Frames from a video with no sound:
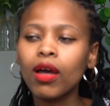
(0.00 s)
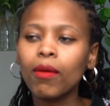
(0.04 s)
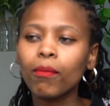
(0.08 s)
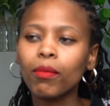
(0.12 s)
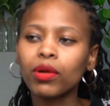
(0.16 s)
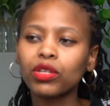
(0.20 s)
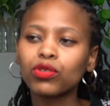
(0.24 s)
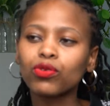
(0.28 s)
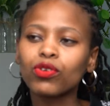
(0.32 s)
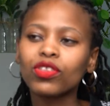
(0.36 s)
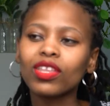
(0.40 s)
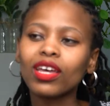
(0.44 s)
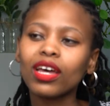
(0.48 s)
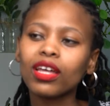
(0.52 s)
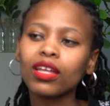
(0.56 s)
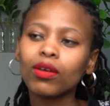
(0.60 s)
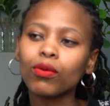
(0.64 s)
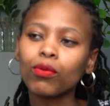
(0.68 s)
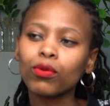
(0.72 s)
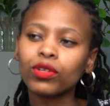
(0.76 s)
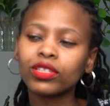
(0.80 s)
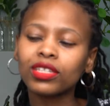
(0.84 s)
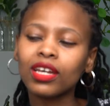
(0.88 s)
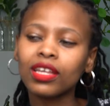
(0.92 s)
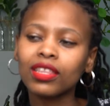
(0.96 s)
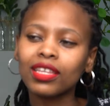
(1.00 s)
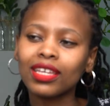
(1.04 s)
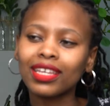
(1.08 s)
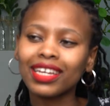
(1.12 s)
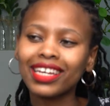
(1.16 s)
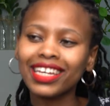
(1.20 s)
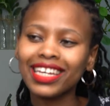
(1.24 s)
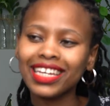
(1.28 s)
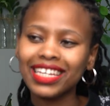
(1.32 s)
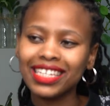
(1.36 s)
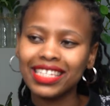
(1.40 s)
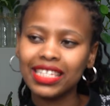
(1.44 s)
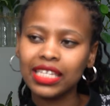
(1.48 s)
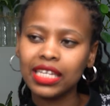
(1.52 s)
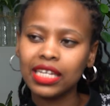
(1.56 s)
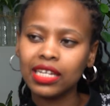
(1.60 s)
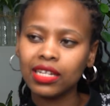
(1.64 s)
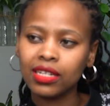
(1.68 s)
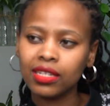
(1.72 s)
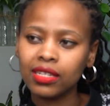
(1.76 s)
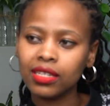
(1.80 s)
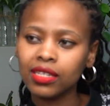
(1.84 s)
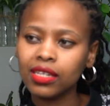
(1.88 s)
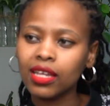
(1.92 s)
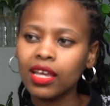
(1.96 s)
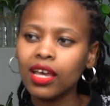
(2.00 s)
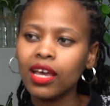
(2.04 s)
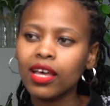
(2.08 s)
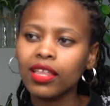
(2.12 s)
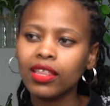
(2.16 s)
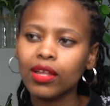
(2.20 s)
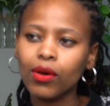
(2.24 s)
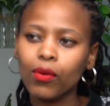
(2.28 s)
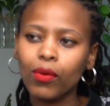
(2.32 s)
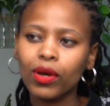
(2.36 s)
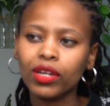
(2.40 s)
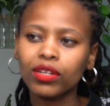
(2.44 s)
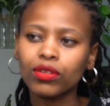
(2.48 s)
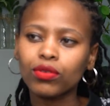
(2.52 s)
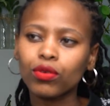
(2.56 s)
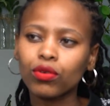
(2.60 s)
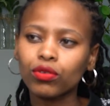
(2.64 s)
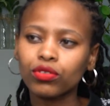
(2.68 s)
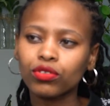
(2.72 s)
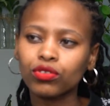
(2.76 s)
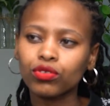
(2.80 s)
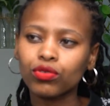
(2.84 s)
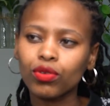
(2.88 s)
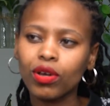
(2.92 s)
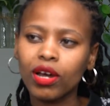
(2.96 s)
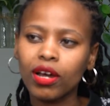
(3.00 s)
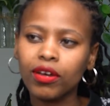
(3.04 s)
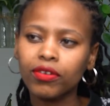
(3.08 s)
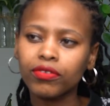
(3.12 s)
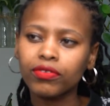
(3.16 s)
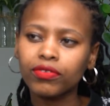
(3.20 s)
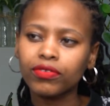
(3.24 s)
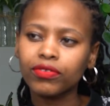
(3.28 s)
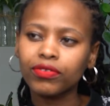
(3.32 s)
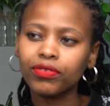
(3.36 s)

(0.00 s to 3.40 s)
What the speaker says: But what are the key skills that one ought to have?